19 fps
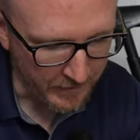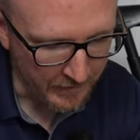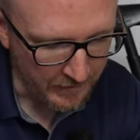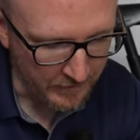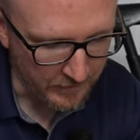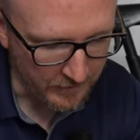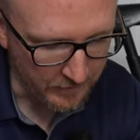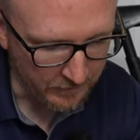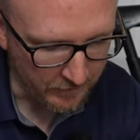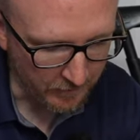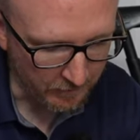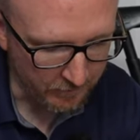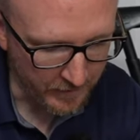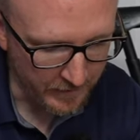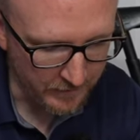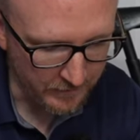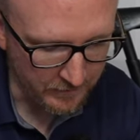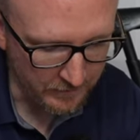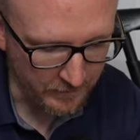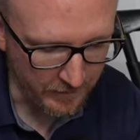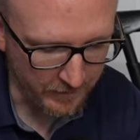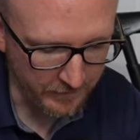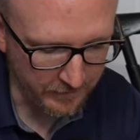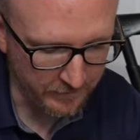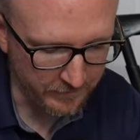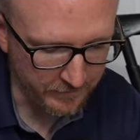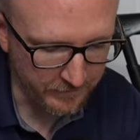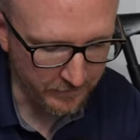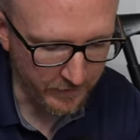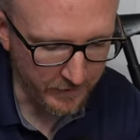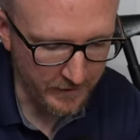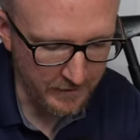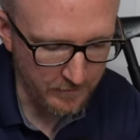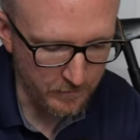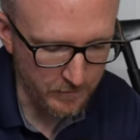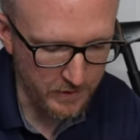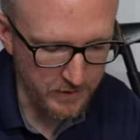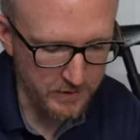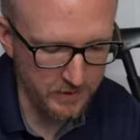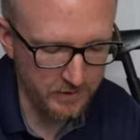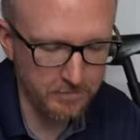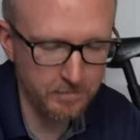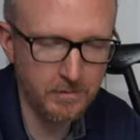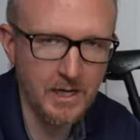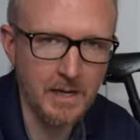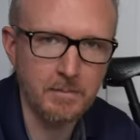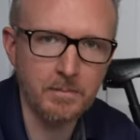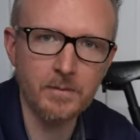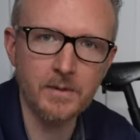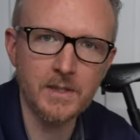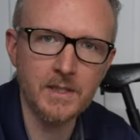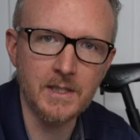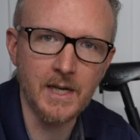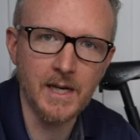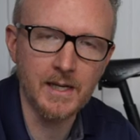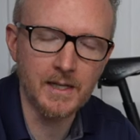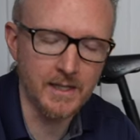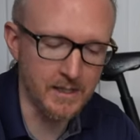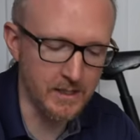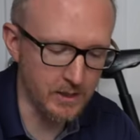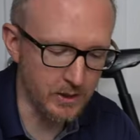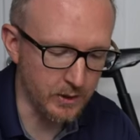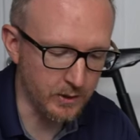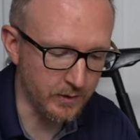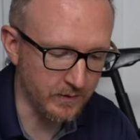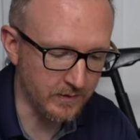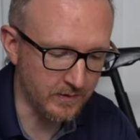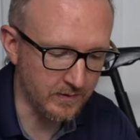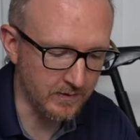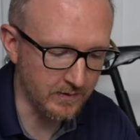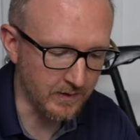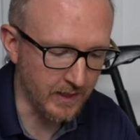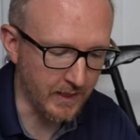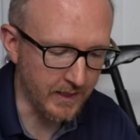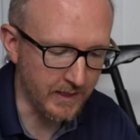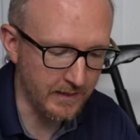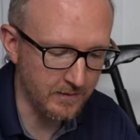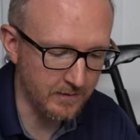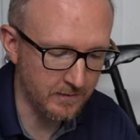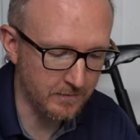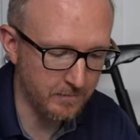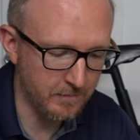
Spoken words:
end is already starting to fray, which is probably not a good sign.